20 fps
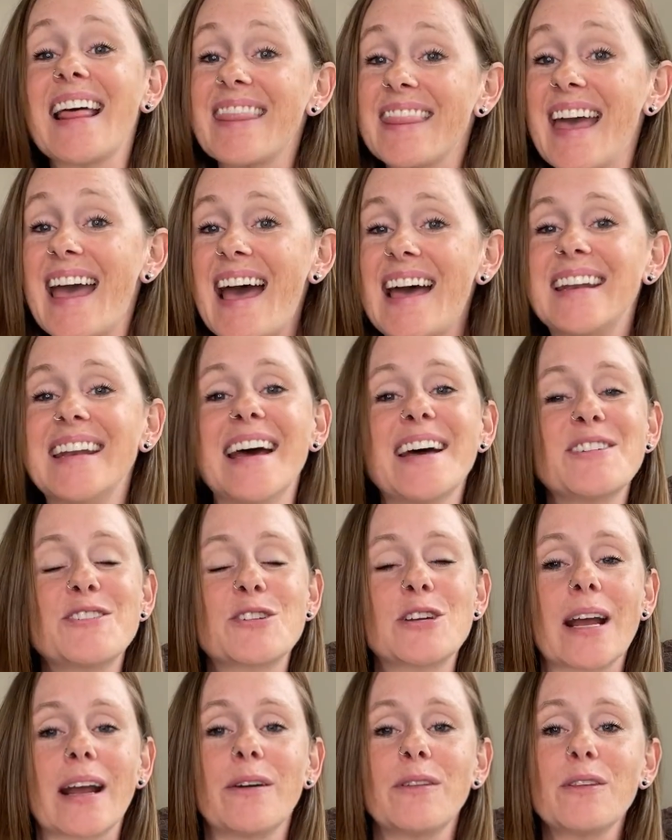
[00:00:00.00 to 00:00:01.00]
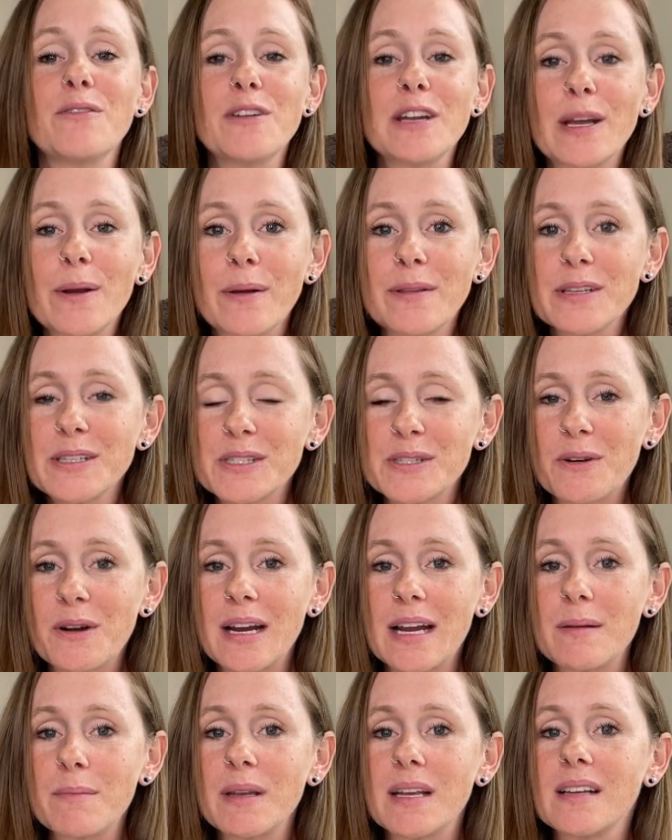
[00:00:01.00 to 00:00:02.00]
then check out the video on the
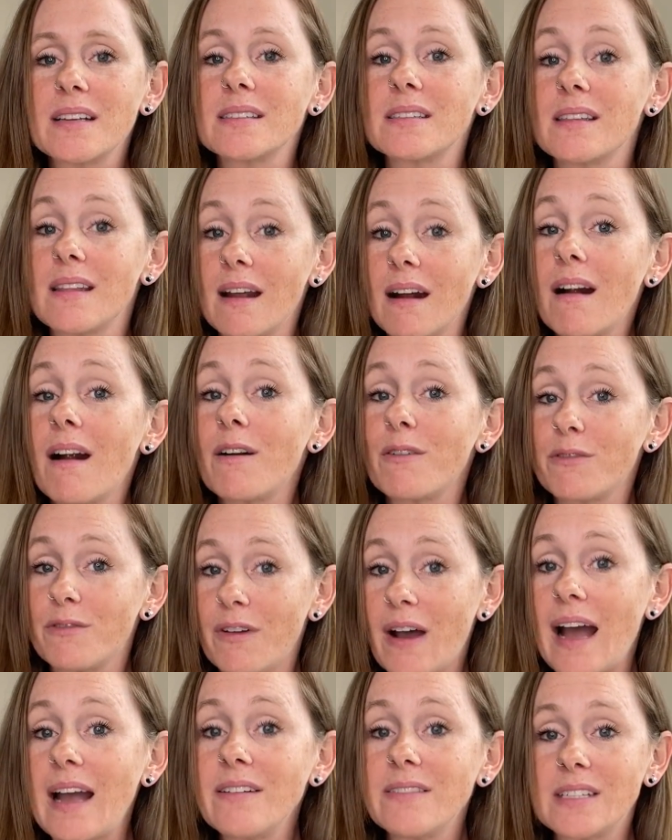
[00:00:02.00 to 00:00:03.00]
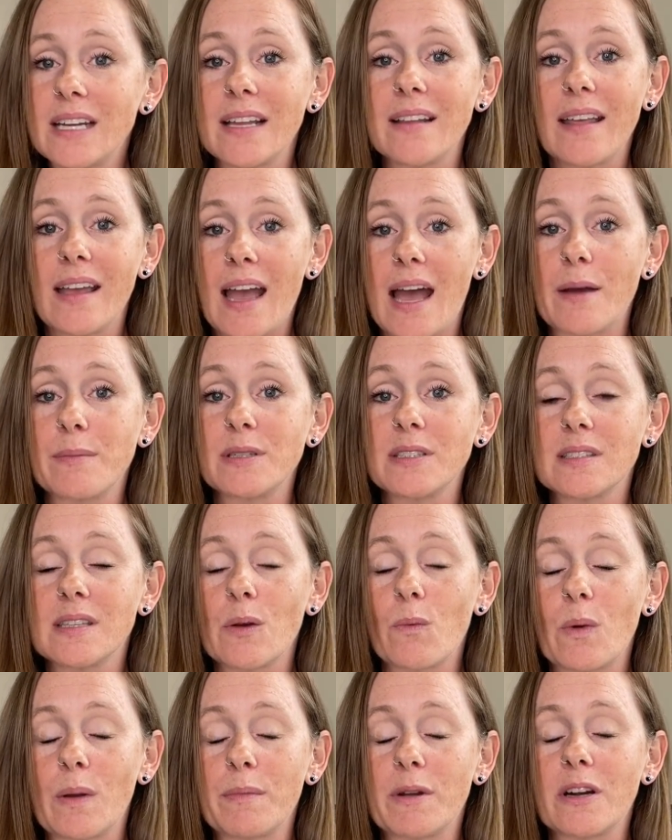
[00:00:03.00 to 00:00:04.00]
screen because there are 5 daily habits
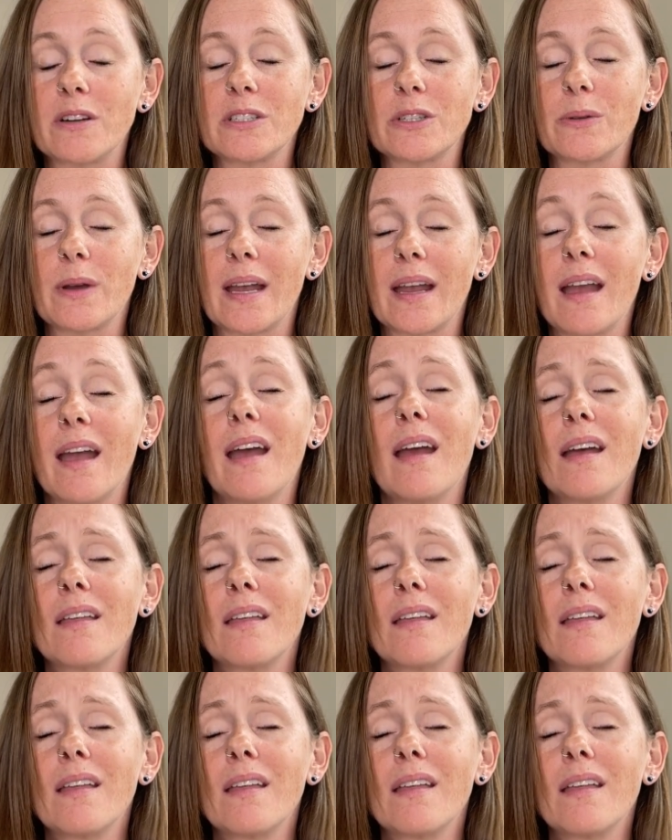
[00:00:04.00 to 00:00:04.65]
that women are doing